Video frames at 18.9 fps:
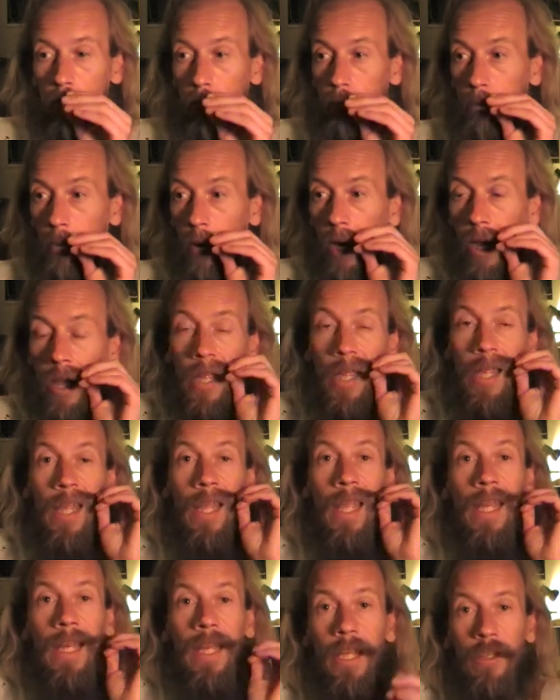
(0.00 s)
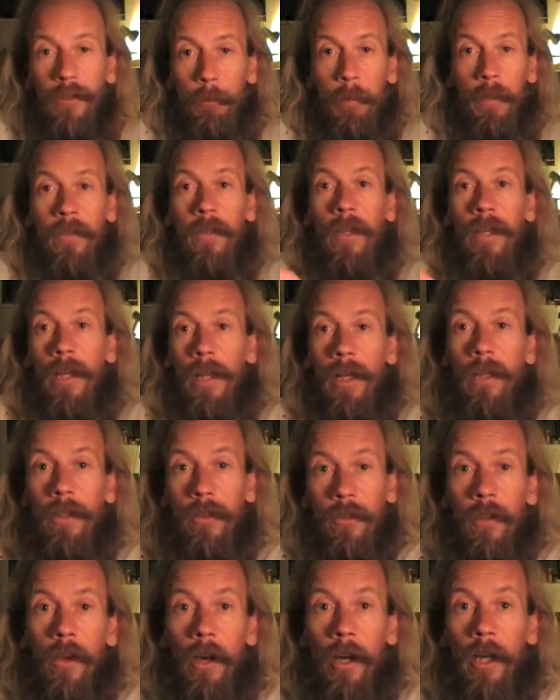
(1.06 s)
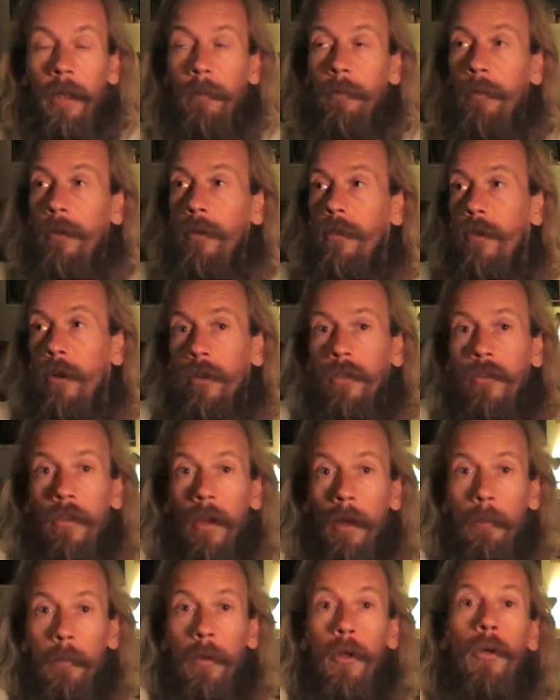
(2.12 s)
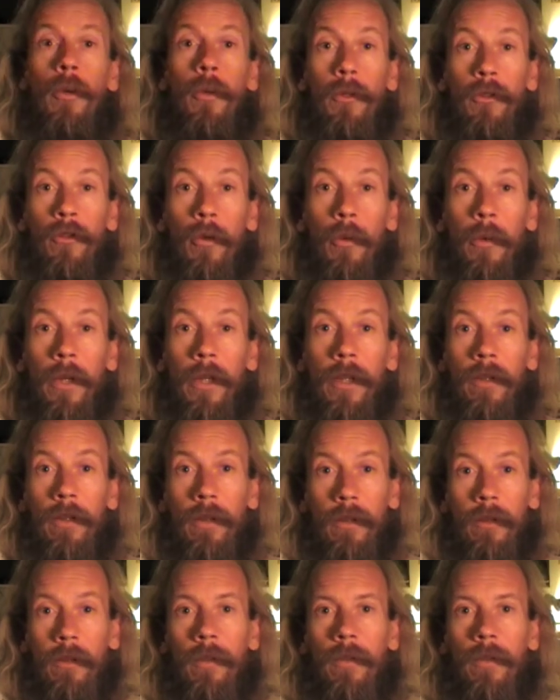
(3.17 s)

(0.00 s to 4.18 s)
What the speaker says: But in each particular time, you've got some who are doing